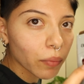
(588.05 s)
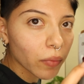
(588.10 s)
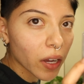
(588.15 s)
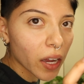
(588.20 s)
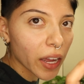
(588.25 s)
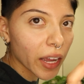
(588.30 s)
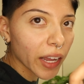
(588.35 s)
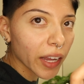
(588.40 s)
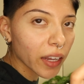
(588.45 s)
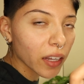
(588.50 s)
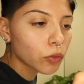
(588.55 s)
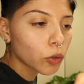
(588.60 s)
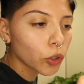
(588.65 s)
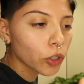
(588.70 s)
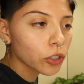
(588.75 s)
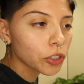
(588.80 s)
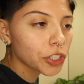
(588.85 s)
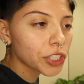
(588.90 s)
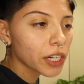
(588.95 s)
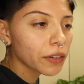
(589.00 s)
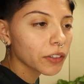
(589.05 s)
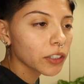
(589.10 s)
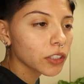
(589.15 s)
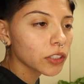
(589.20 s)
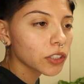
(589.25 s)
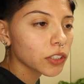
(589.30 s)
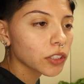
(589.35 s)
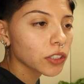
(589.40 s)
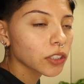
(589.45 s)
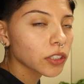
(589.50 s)
my foil
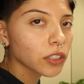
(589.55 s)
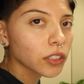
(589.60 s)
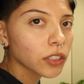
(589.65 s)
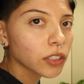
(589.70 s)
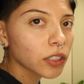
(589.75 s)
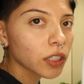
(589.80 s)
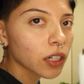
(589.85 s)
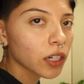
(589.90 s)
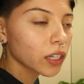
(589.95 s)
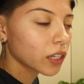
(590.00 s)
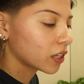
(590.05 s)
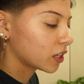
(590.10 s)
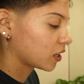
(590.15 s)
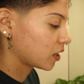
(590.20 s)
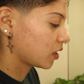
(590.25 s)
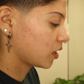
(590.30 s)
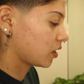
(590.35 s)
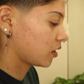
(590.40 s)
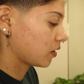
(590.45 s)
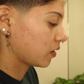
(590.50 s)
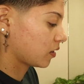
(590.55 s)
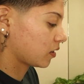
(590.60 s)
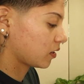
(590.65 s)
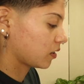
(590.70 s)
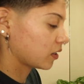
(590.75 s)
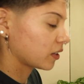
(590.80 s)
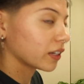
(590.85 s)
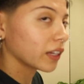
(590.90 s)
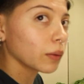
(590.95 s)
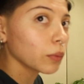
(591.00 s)
shavers.
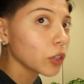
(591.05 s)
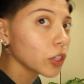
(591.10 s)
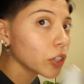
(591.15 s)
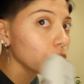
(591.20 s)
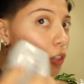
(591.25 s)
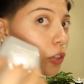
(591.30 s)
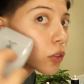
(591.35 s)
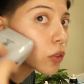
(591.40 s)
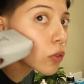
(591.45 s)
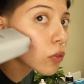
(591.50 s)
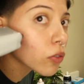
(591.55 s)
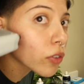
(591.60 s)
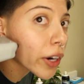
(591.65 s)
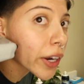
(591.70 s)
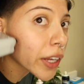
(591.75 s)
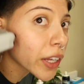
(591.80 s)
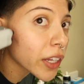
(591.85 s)
And I'm gonna do right